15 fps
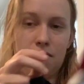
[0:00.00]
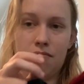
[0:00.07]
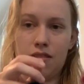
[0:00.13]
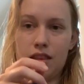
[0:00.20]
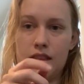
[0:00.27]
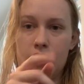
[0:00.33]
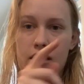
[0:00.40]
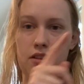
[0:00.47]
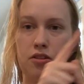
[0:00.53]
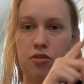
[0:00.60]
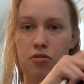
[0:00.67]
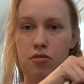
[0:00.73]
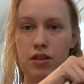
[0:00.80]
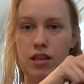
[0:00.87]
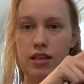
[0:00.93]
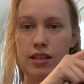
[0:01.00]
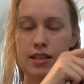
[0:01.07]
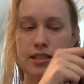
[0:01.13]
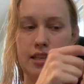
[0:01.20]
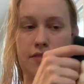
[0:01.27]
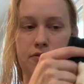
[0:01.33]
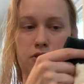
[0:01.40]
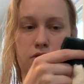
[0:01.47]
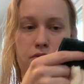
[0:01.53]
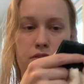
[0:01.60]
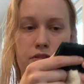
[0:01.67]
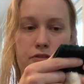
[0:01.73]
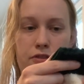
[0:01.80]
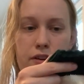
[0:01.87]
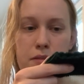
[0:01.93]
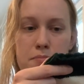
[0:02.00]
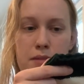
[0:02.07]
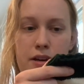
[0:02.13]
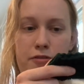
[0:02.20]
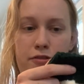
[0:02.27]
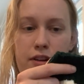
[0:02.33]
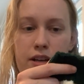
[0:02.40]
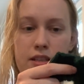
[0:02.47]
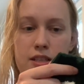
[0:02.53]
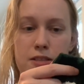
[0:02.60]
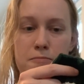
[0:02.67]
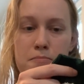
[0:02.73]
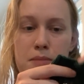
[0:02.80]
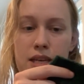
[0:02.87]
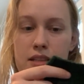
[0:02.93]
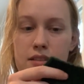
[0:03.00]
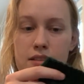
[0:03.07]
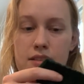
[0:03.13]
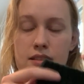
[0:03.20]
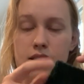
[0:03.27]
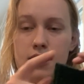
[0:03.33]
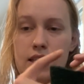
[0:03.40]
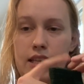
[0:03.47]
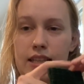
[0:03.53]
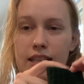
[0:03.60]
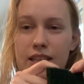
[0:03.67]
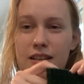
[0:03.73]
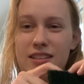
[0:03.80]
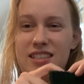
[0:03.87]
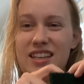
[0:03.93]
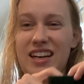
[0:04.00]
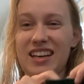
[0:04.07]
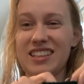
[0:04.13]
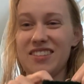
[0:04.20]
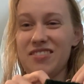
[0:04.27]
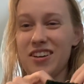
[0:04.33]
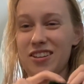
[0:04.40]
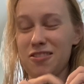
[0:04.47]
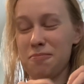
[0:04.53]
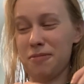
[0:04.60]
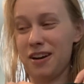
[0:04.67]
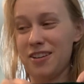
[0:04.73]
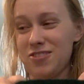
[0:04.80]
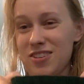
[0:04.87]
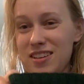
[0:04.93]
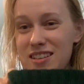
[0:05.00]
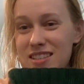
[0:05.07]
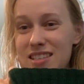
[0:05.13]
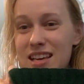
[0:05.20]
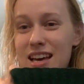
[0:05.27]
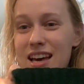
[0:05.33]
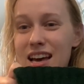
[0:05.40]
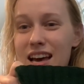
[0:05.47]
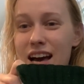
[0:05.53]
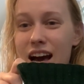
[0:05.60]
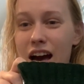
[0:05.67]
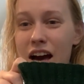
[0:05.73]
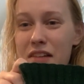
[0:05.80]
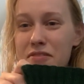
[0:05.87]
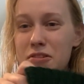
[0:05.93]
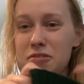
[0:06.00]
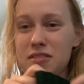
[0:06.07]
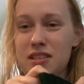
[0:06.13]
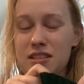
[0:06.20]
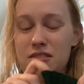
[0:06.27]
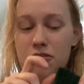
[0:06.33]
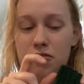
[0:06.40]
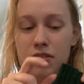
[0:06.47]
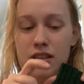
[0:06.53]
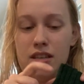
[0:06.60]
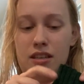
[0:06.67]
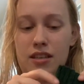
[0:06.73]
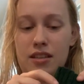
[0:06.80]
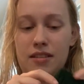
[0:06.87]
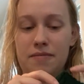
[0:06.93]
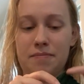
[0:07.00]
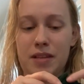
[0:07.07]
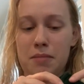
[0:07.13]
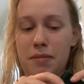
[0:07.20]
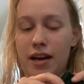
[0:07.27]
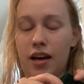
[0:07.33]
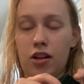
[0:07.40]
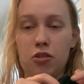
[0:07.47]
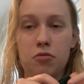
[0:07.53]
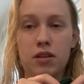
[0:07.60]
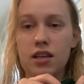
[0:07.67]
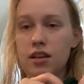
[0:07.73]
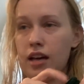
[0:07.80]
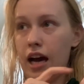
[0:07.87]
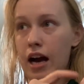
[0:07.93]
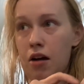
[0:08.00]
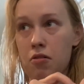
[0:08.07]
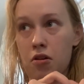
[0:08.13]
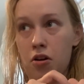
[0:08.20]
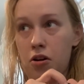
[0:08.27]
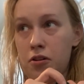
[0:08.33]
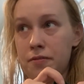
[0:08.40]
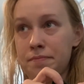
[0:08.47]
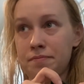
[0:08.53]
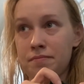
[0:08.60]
then the green is left over from my friend's mittens. And then a ton of other projects. I've used this green in my Halloween cowl.